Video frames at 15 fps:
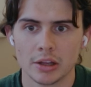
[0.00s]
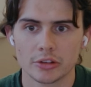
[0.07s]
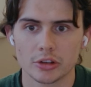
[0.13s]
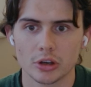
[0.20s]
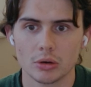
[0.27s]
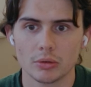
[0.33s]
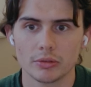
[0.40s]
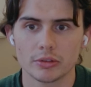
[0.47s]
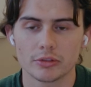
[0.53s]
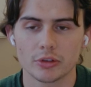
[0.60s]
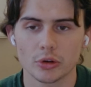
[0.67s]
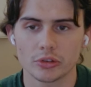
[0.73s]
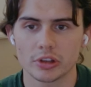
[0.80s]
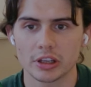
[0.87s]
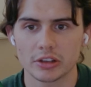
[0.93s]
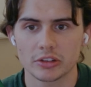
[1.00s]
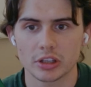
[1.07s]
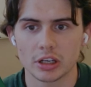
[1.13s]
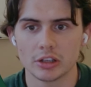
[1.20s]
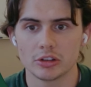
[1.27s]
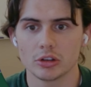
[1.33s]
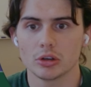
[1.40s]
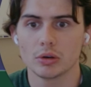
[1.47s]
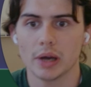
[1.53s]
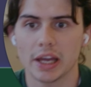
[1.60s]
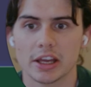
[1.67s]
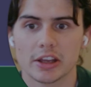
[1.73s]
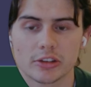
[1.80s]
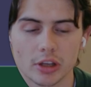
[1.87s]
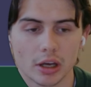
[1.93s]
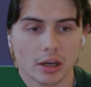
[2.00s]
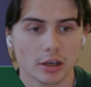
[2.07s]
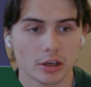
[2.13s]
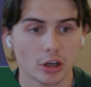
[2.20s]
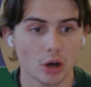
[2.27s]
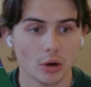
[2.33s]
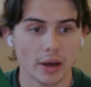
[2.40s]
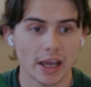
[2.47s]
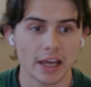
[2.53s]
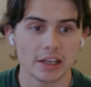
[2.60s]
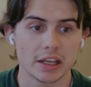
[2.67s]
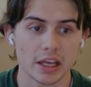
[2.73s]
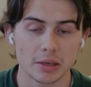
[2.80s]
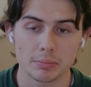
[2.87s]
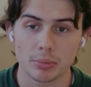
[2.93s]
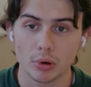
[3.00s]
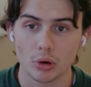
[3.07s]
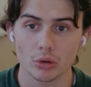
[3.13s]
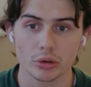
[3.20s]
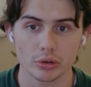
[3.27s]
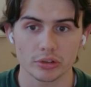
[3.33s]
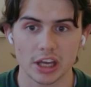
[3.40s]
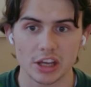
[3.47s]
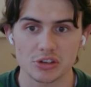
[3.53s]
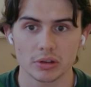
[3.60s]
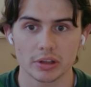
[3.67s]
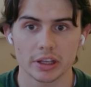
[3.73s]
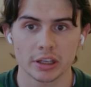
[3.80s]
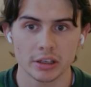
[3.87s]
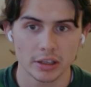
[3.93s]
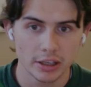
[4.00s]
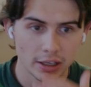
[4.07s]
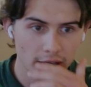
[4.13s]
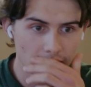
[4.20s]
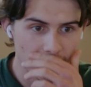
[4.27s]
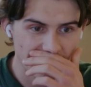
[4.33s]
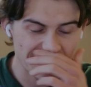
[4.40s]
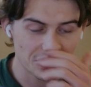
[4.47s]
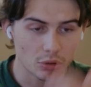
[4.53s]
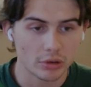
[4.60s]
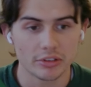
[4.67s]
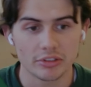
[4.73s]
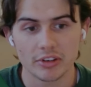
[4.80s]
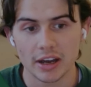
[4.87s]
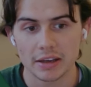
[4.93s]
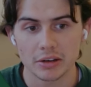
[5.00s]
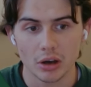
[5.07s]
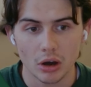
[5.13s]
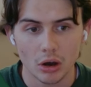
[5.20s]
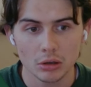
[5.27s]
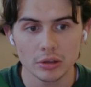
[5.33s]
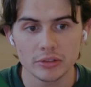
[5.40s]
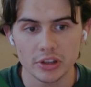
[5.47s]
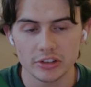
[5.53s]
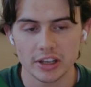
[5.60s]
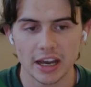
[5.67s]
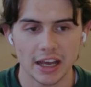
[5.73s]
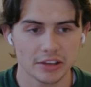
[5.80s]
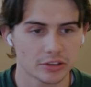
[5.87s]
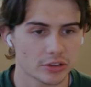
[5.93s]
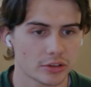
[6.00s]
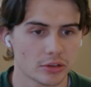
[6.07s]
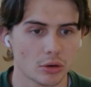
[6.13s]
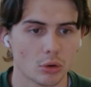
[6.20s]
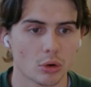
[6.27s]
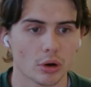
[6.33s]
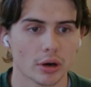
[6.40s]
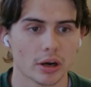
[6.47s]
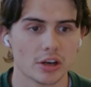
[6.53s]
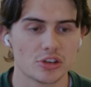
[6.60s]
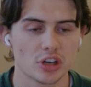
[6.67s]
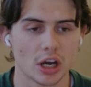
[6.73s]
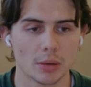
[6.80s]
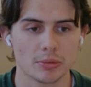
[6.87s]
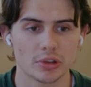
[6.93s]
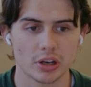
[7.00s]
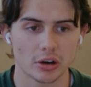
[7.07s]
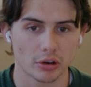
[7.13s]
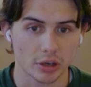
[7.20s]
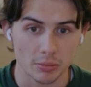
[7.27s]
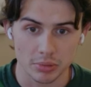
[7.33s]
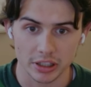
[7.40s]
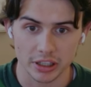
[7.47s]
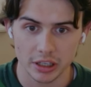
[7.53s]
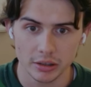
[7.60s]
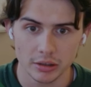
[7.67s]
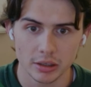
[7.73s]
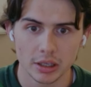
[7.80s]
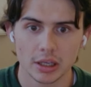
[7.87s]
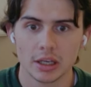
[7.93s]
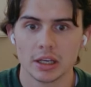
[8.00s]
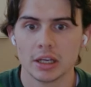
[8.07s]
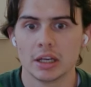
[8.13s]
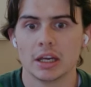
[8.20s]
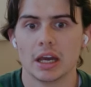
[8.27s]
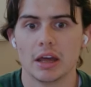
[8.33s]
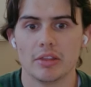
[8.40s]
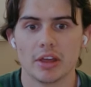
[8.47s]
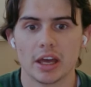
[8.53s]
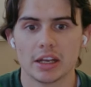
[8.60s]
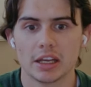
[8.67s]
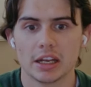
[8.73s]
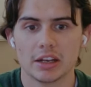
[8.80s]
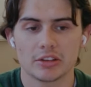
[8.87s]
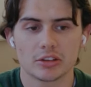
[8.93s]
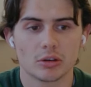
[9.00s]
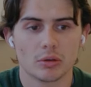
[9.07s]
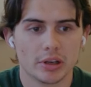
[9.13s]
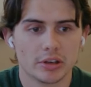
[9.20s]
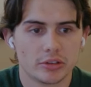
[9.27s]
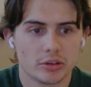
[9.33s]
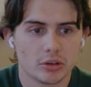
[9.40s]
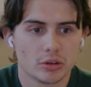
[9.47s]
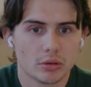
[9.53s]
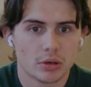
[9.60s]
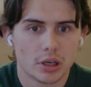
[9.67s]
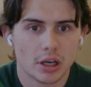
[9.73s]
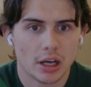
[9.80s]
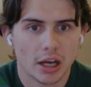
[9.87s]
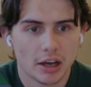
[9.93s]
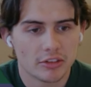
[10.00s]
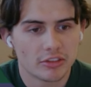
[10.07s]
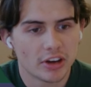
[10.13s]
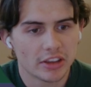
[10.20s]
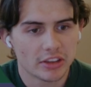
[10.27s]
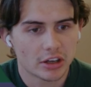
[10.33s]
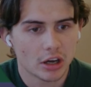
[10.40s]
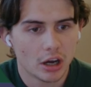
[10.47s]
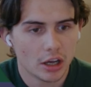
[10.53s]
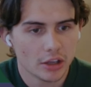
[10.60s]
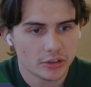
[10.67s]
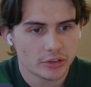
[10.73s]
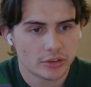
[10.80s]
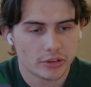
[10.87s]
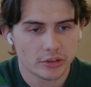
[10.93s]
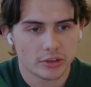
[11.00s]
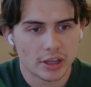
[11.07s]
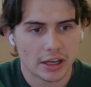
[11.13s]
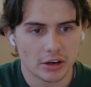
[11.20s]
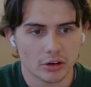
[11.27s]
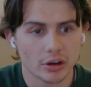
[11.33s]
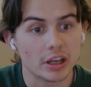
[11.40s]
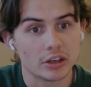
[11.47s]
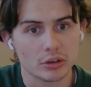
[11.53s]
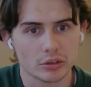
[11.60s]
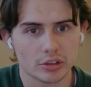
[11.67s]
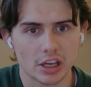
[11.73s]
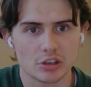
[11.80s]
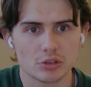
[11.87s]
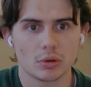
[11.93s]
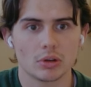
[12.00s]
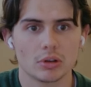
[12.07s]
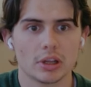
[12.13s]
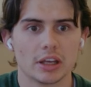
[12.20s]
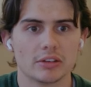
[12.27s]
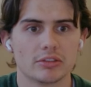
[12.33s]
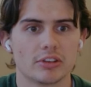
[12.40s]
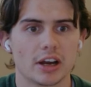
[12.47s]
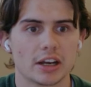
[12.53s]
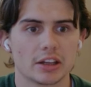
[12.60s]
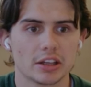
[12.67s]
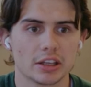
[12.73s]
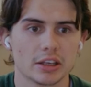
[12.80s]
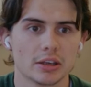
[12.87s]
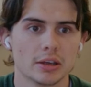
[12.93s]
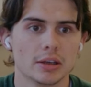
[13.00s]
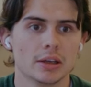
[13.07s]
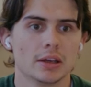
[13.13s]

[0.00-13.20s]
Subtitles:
So first thing it's going to do is go ahead and pull your schedule in. It's going to find all of the tasks or jobs that are completed, and then it is going to find the costs that are in your schedule, and finally